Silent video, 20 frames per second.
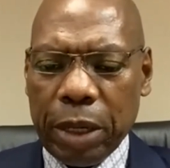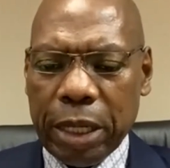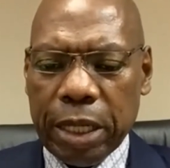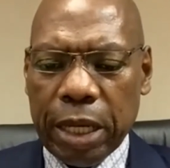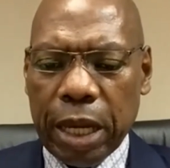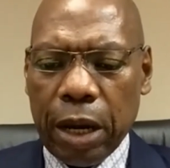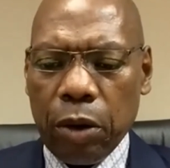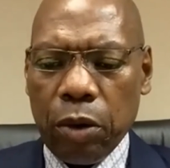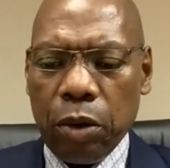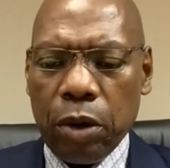but
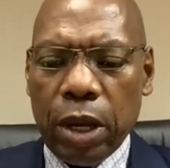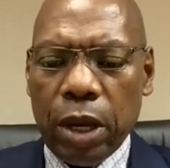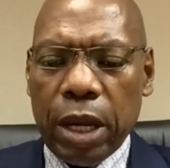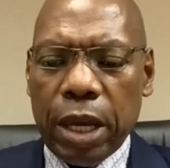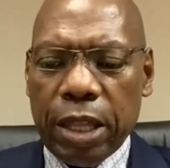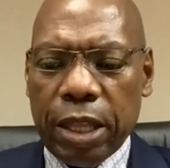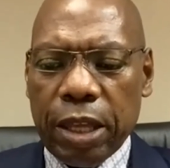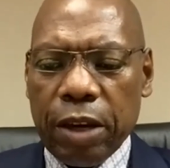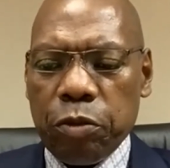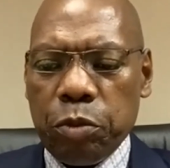now
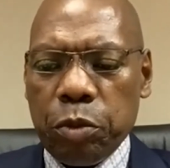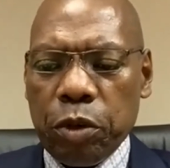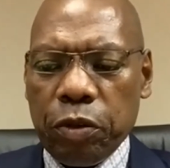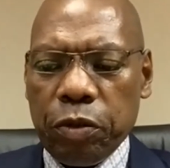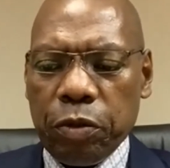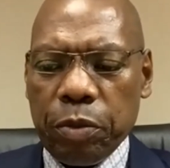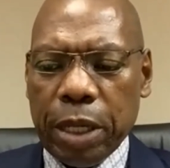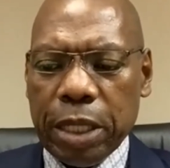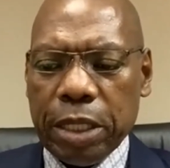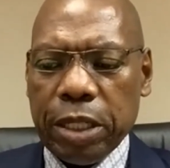they've
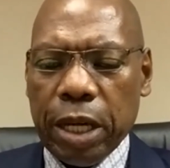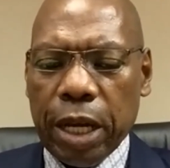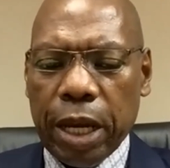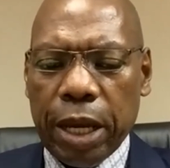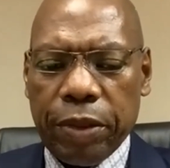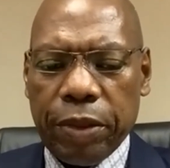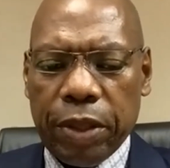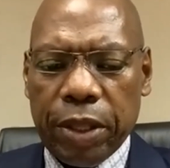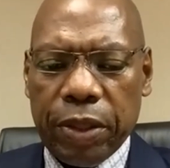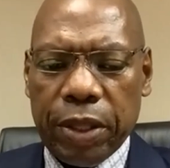moved much
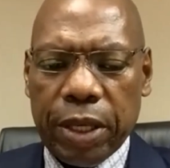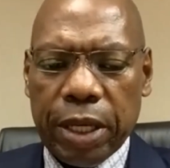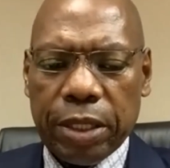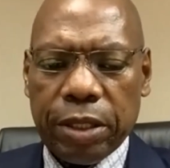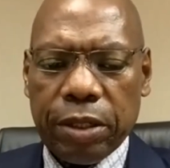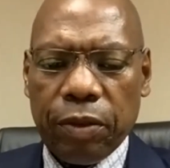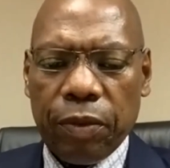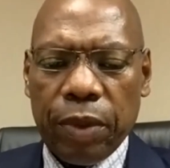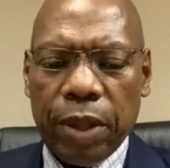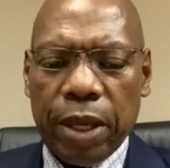higher than that.